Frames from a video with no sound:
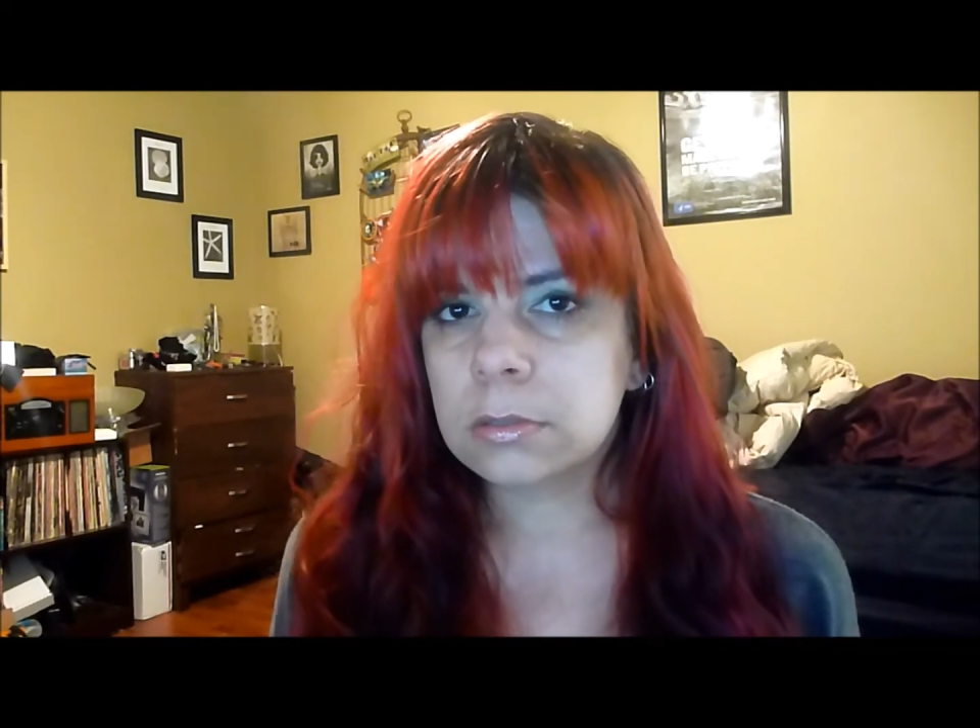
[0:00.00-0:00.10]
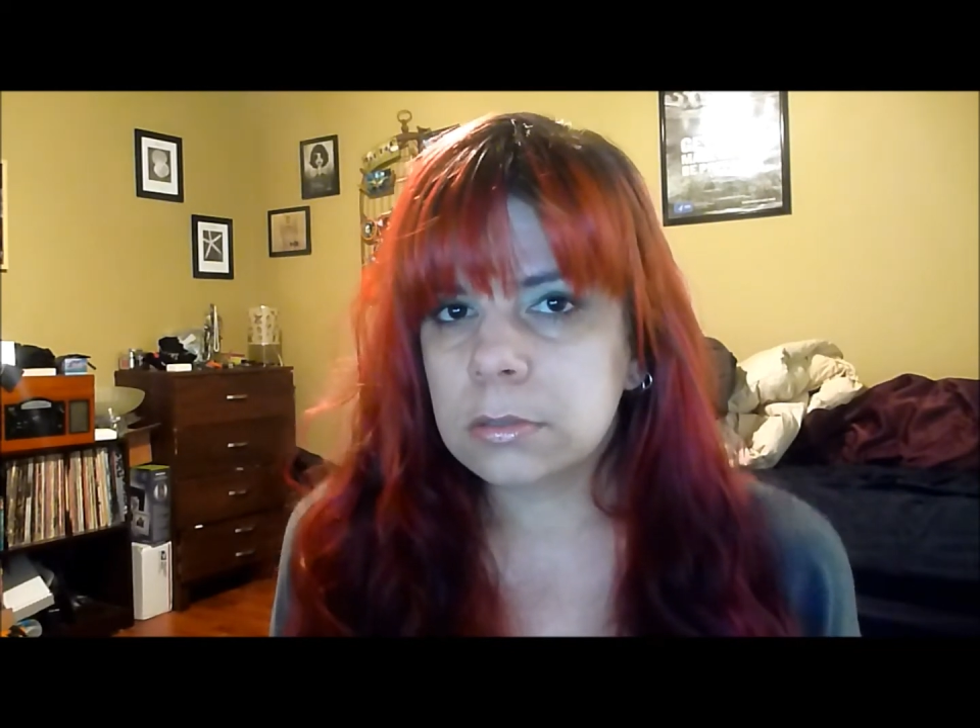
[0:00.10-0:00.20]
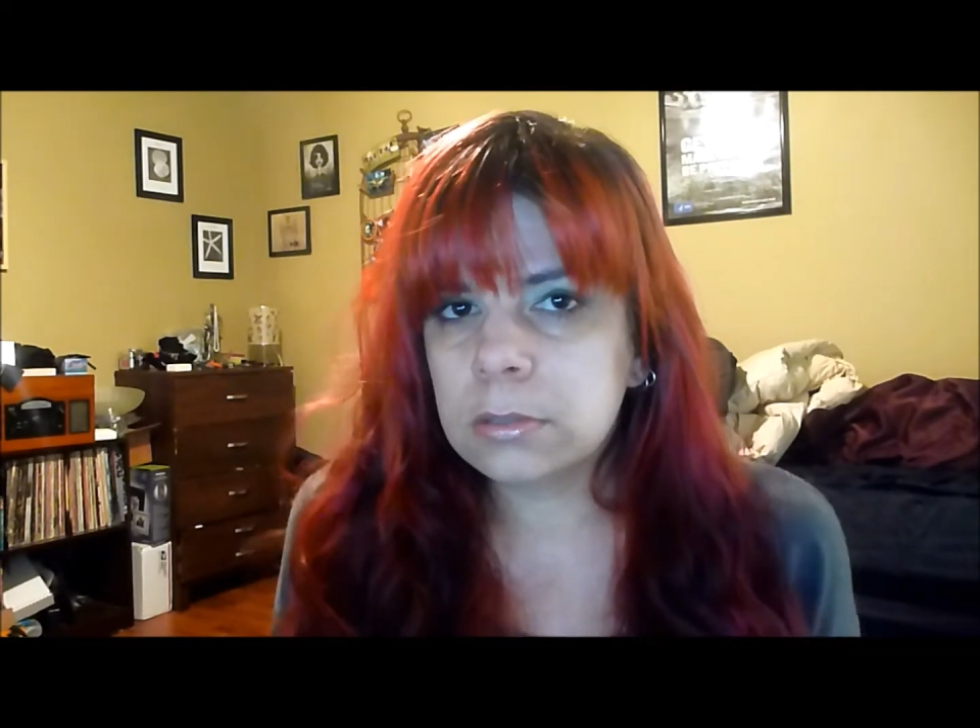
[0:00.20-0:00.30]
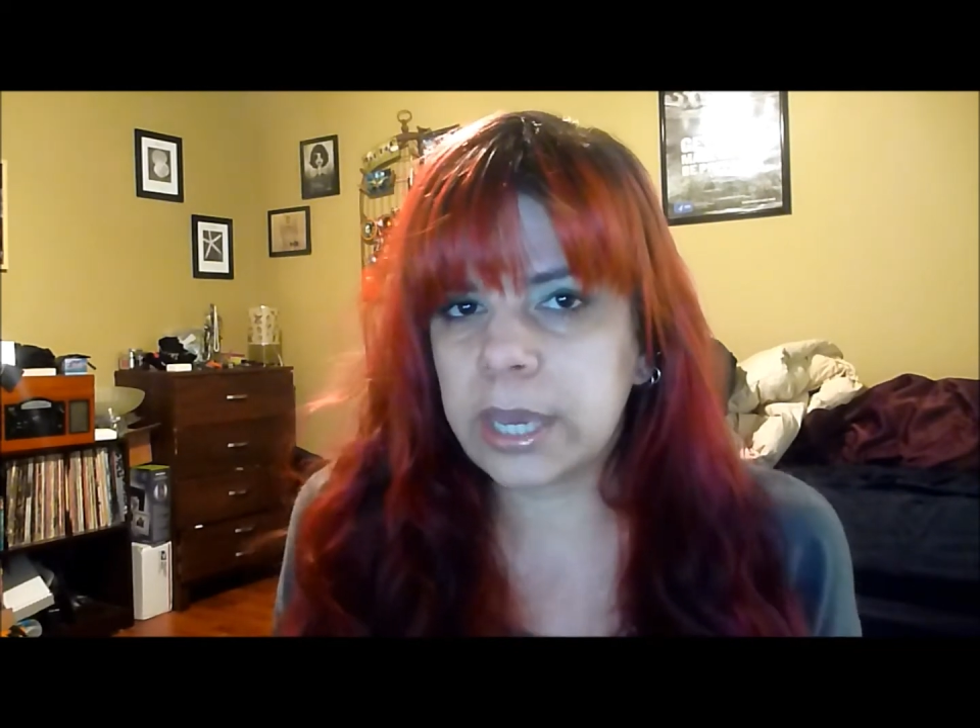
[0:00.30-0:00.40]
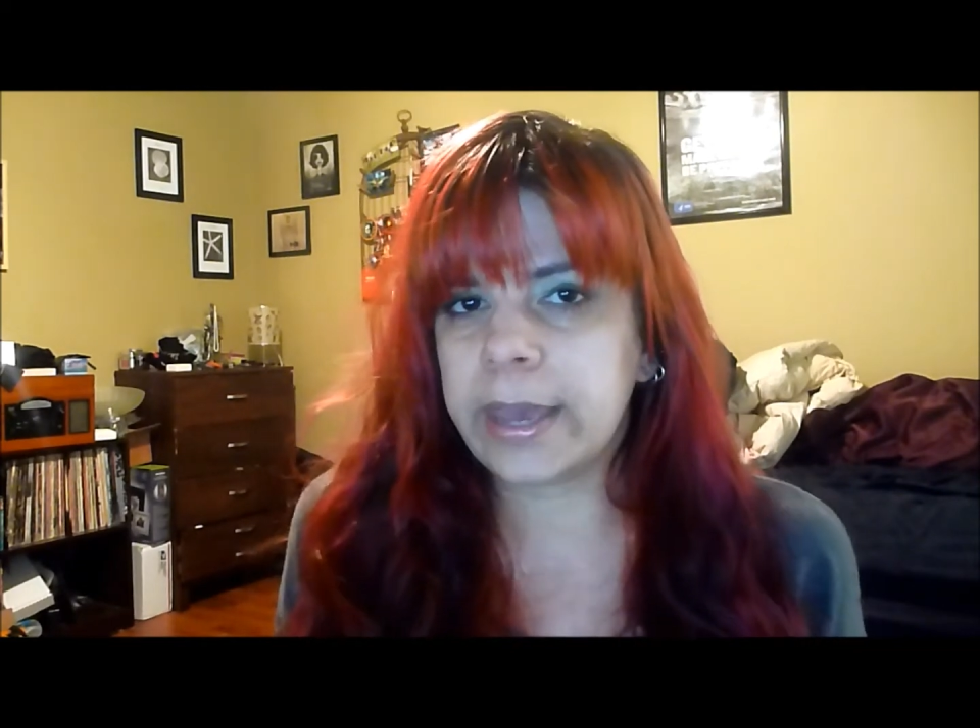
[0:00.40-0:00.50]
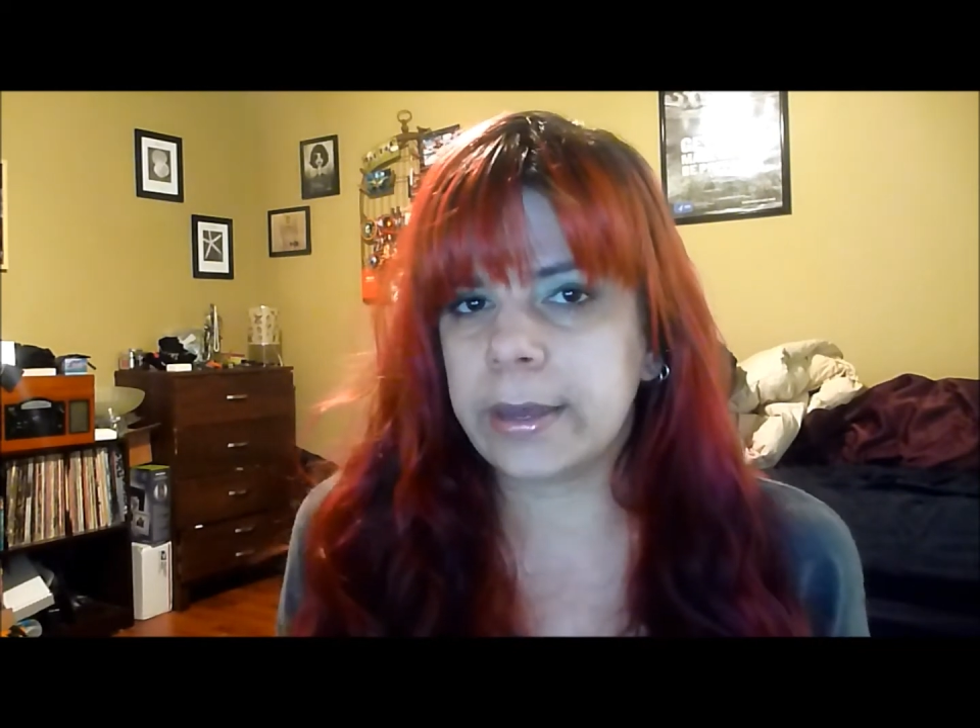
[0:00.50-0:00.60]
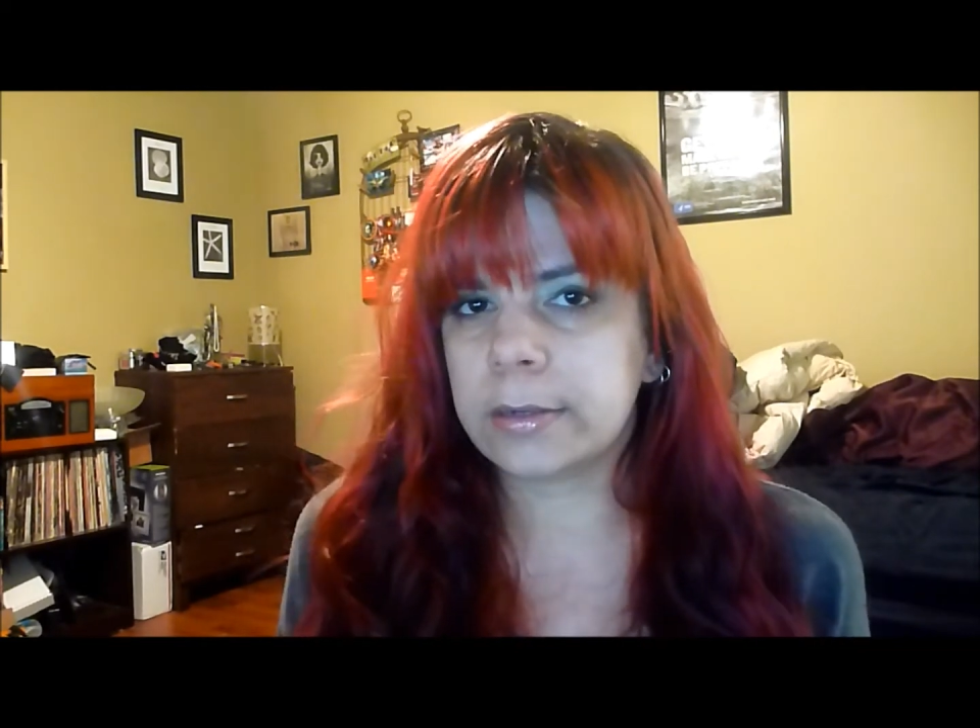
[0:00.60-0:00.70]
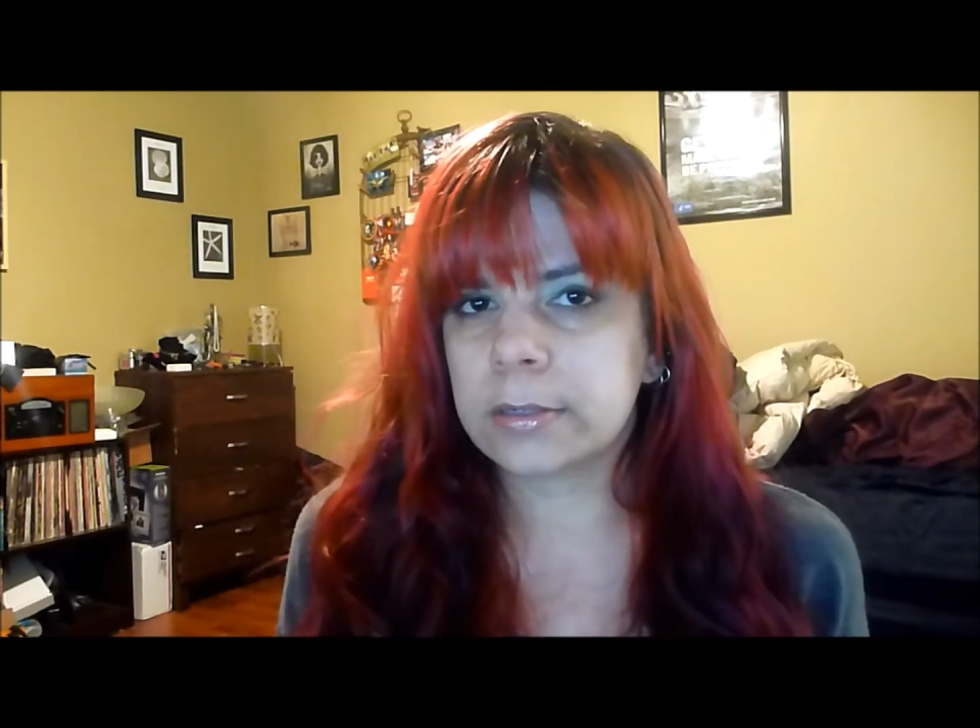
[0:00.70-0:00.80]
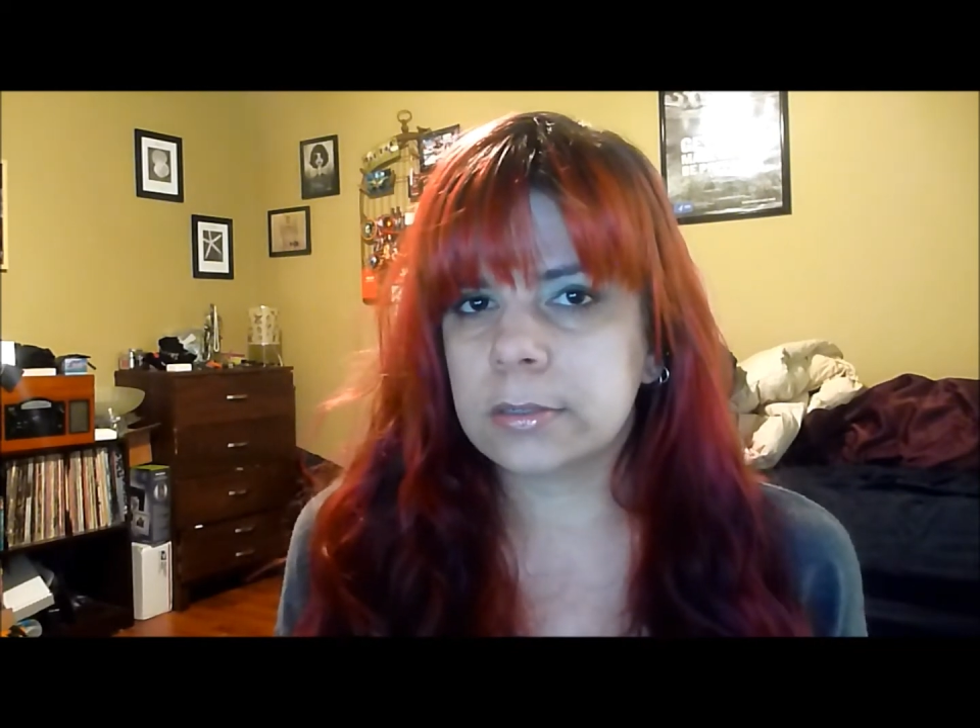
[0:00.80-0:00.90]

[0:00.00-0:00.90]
you can't